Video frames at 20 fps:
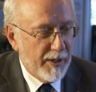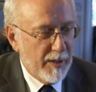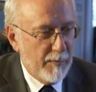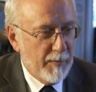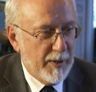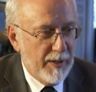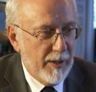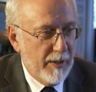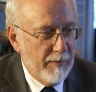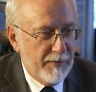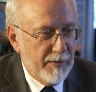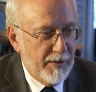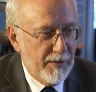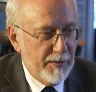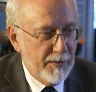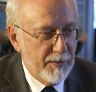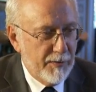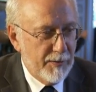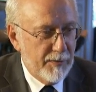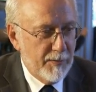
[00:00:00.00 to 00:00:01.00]
I mean,
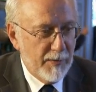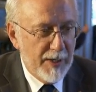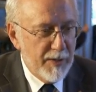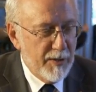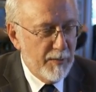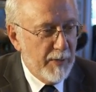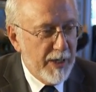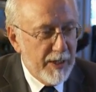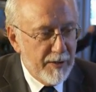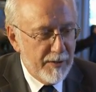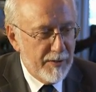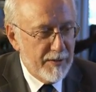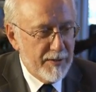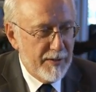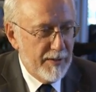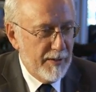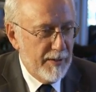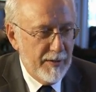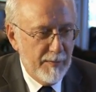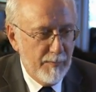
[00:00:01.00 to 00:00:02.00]
after 20
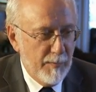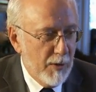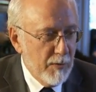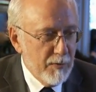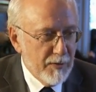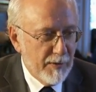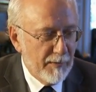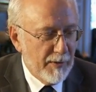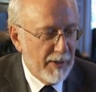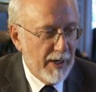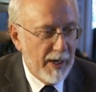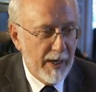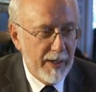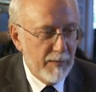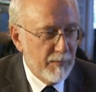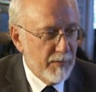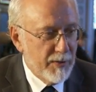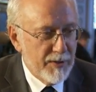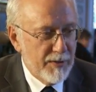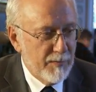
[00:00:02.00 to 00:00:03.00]
meters, most of the light
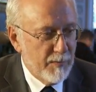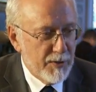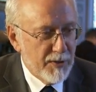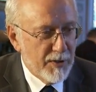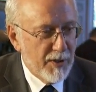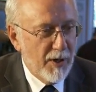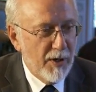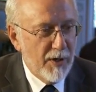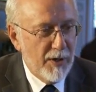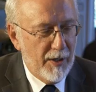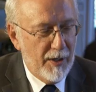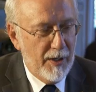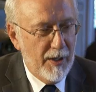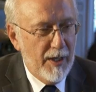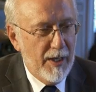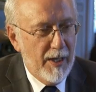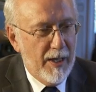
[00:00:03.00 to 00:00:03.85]
was gone.